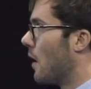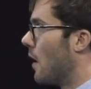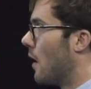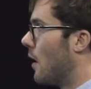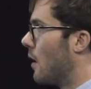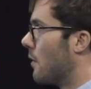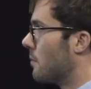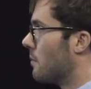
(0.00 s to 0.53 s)

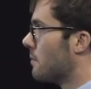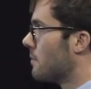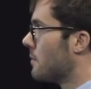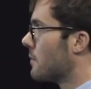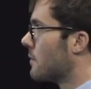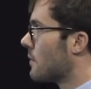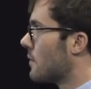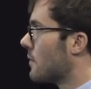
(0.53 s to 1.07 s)

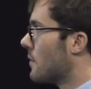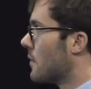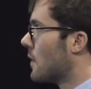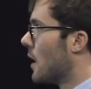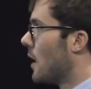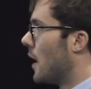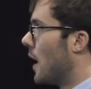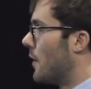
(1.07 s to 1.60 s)

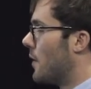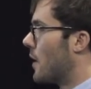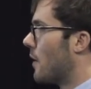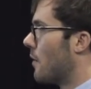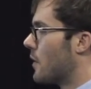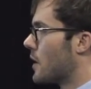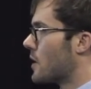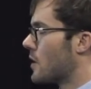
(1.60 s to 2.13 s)
And
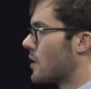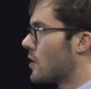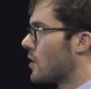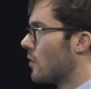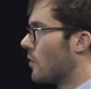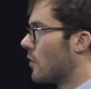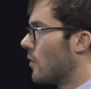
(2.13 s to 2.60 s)
then this